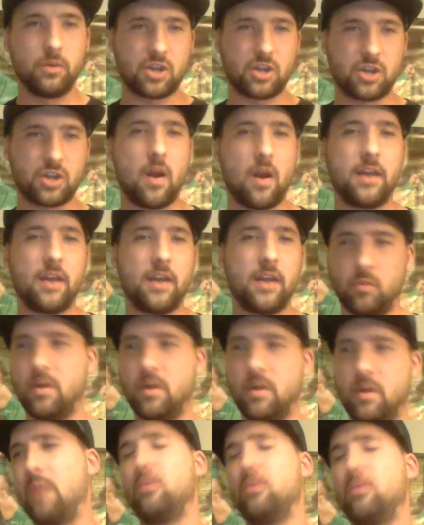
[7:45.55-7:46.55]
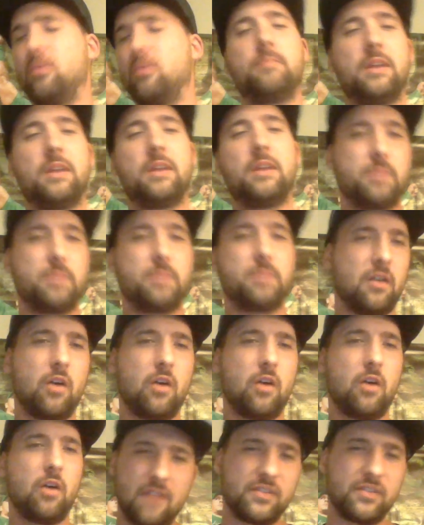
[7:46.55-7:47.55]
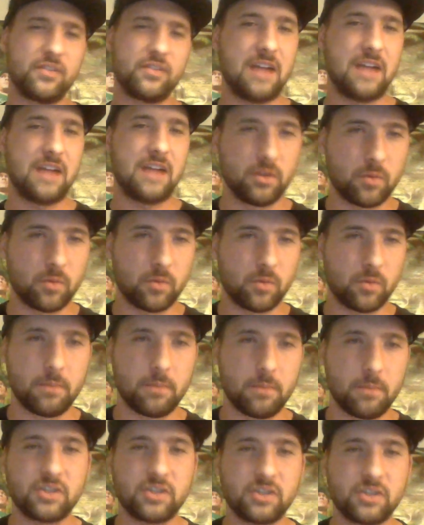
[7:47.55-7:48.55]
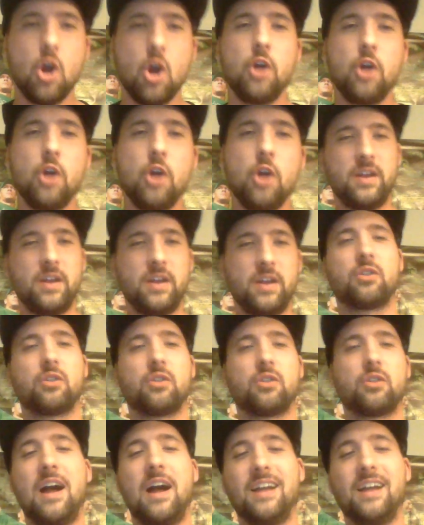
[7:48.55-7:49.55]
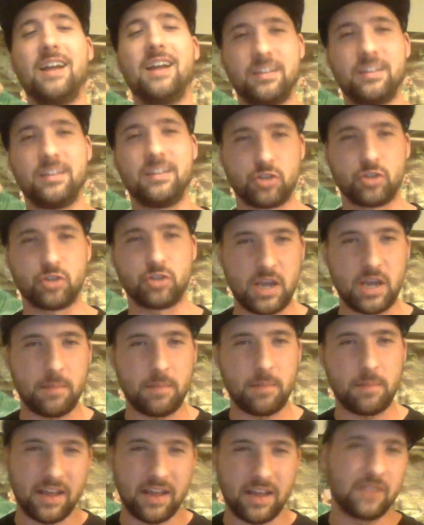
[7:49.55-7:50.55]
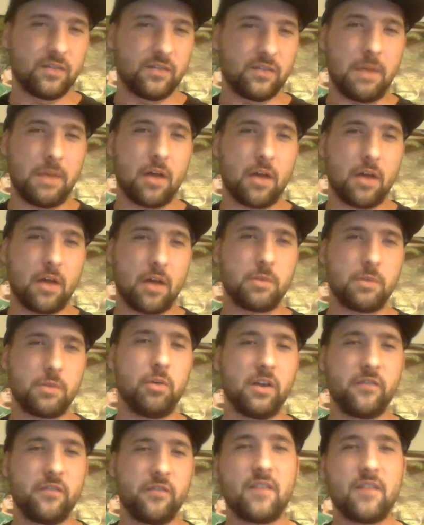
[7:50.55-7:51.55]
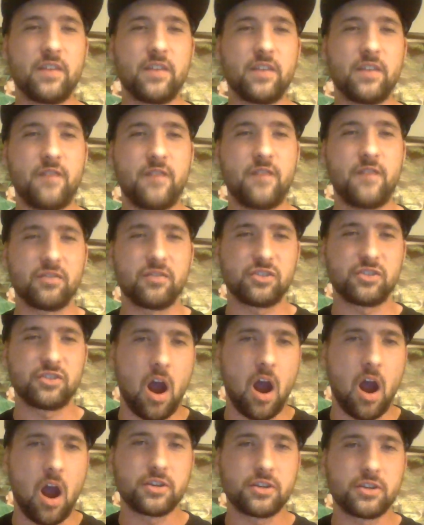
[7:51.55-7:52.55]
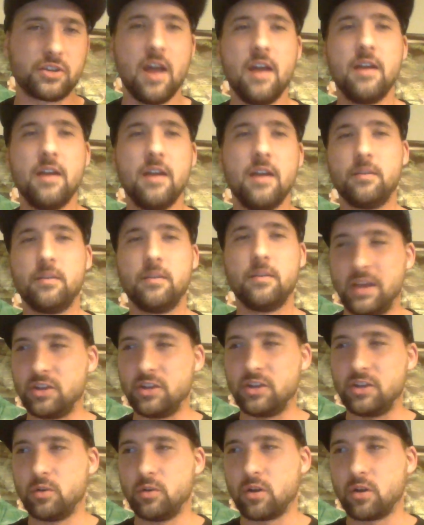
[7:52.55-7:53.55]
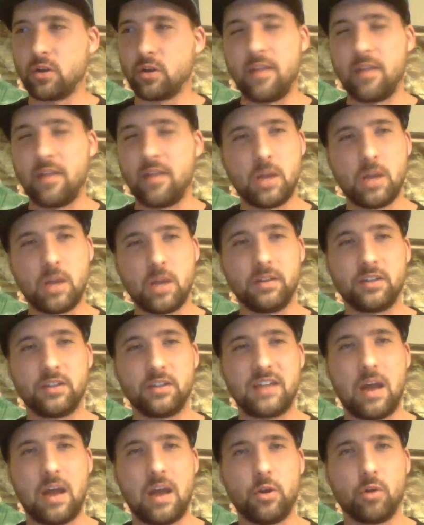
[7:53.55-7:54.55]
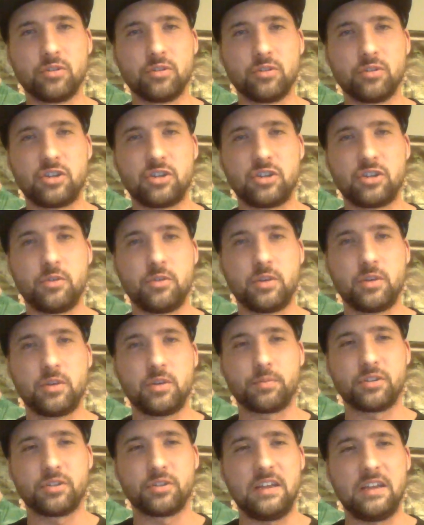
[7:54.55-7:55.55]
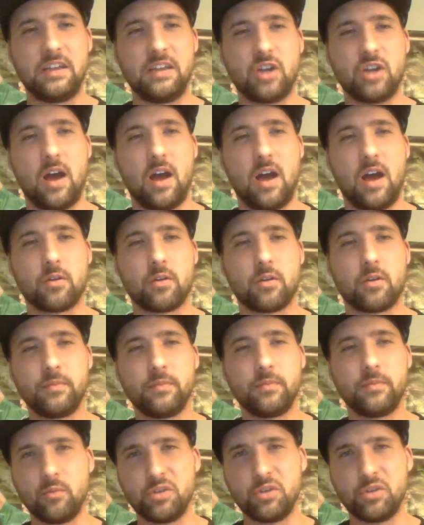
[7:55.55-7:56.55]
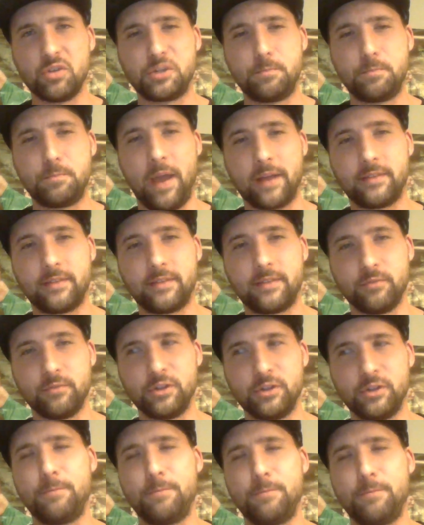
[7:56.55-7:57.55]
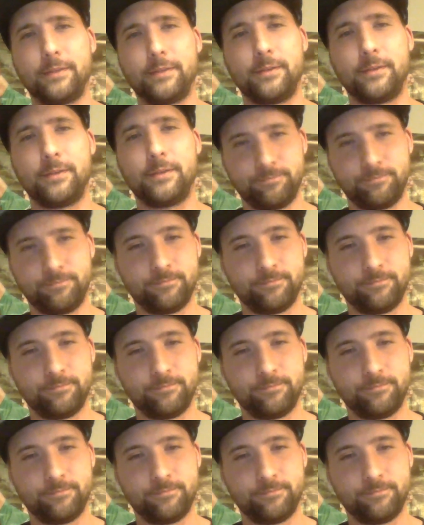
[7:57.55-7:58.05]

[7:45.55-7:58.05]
It was all right. You know, not one of the best, but obviously not one of the worst. The Miz, your Intercontinental Champion. I give it about three point five out of five stars. Miz, new Intercontinental Champion. Let's see how he holds that championship with prestige, honor, and respect. Respect.